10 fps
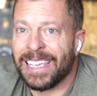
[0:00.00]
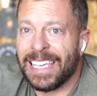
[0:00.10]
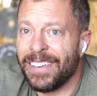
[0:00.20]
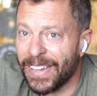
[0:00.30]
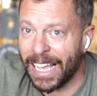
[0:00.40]

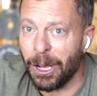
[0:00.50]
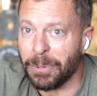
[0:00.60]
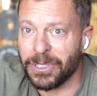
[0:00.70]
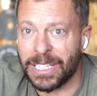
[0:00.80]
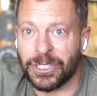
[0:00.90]
If it
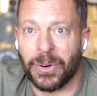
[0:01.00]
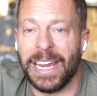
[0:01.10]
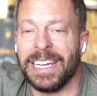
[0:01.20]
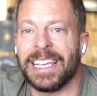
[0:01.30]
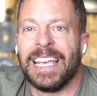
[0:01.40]
helps, that's
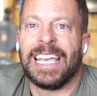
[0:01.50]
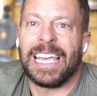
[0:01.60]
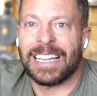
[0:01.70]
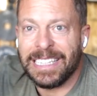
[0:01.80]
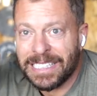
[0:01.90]
great.
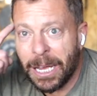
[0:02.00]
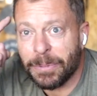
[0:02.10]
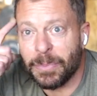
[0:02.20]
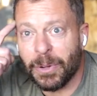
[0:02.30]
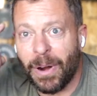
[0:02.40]
It at least
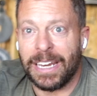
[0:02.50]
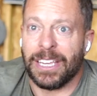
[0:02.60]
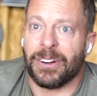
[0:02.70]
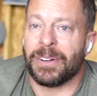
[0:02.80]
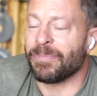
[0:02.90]
helps me right
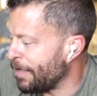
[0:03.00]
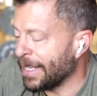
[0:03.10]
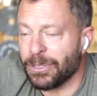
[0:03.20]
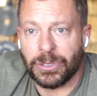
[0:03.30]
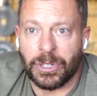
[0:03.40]
here.
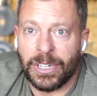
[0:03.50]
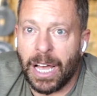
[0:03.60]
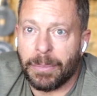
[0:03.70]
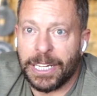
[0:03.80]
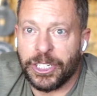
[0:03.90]
Pistols are
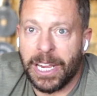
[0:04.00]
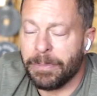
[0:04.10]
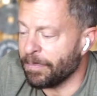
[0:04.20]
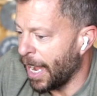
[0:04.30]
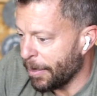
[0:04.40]
not my
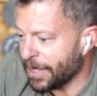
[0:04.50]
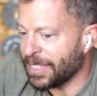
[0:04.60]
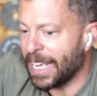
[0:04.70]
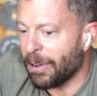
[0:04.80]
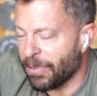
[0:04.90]
jam. I'm gonna
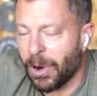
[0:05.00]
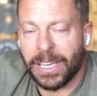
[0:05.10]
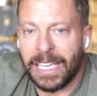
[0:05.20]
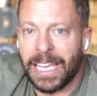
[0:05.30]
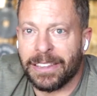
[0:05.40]
see how far I
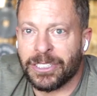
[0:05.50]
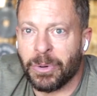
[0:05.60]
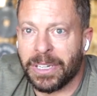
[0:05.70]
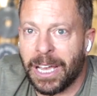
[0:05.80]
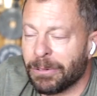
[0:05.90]
can get in this
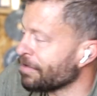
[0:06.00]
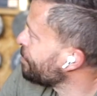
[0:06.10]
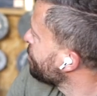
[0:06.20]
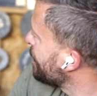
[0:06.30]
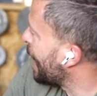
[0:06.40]
workout.
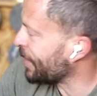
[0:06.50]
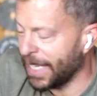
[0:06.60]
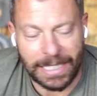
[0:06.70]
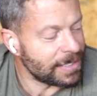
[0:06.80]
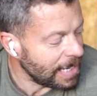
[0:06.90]

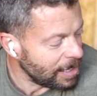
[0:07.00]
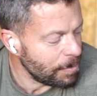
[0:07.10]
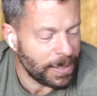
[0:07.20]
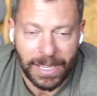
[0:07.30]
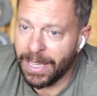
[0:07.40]
Everything is set
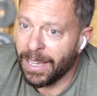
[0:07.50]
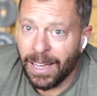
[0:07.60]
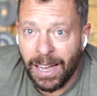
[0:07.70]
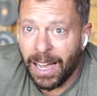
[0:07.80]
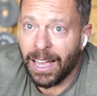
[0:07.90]
up.
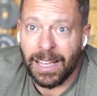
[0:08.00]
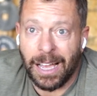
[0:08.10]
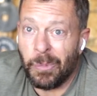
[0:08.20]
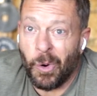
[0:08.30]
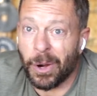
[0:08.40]

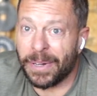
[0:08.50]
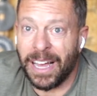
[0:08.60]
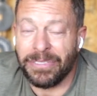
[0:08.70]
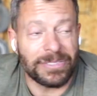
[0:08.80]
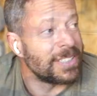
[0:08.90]
I'm warm
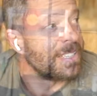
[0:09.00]
enough.